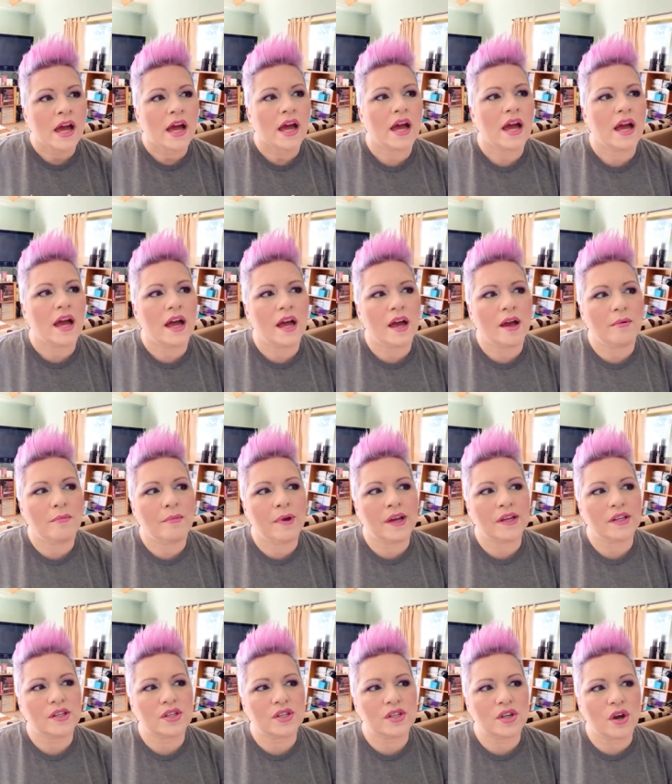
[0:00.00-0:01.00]
Um,
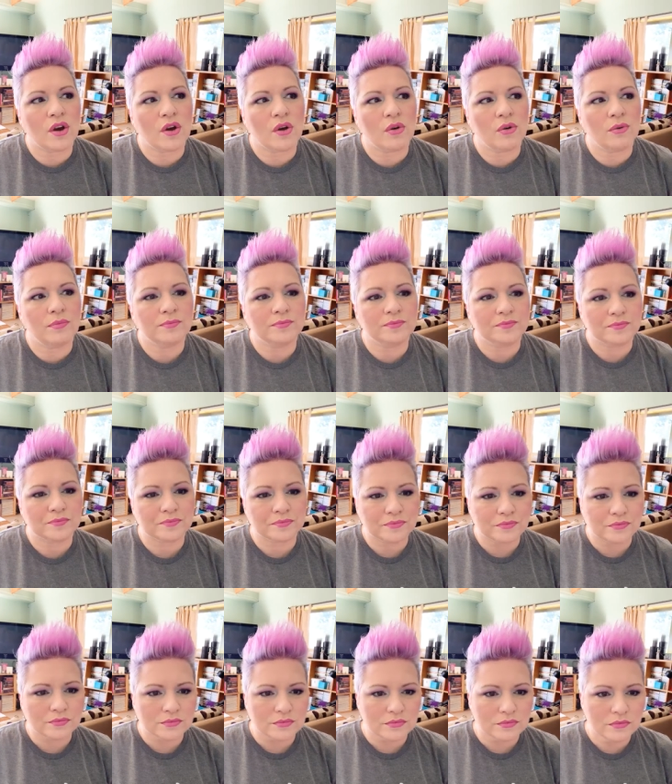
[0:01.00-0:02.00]
so
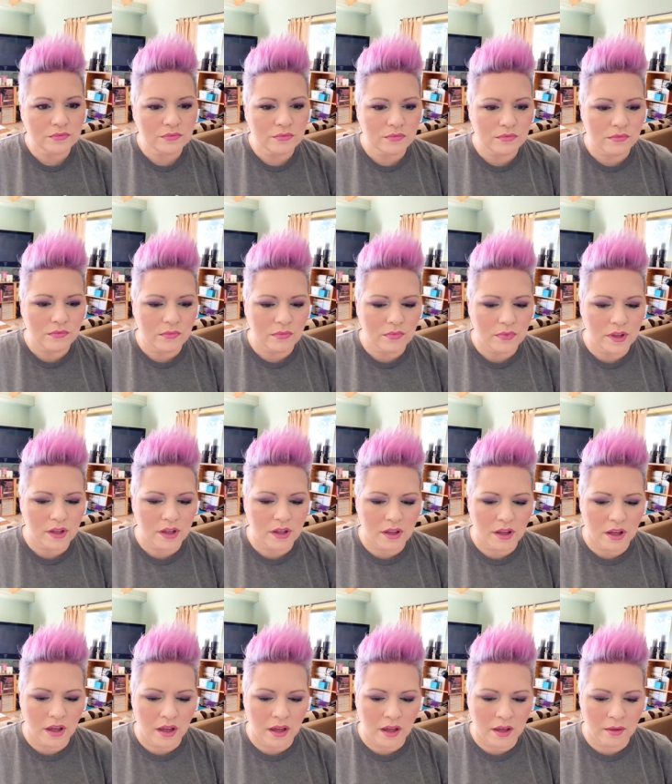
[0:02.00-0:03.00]

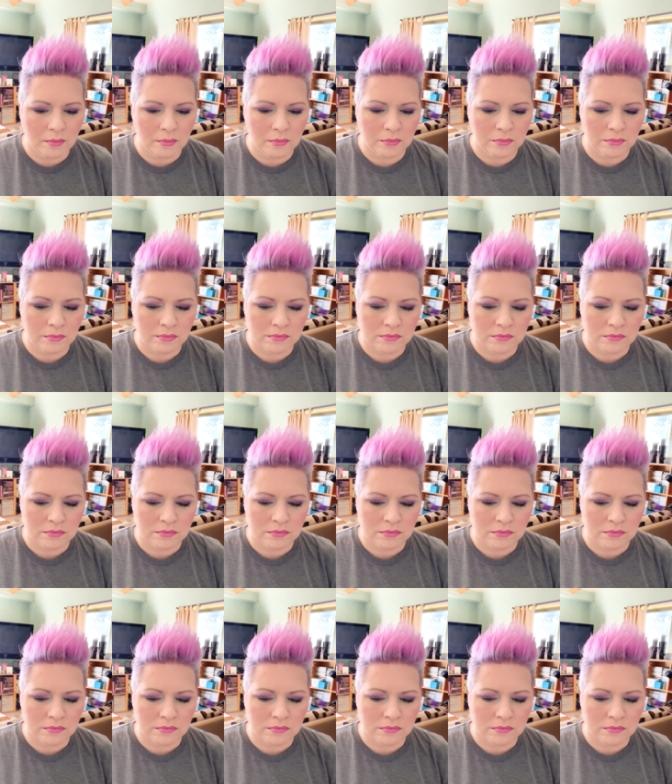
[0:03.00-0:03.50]
um,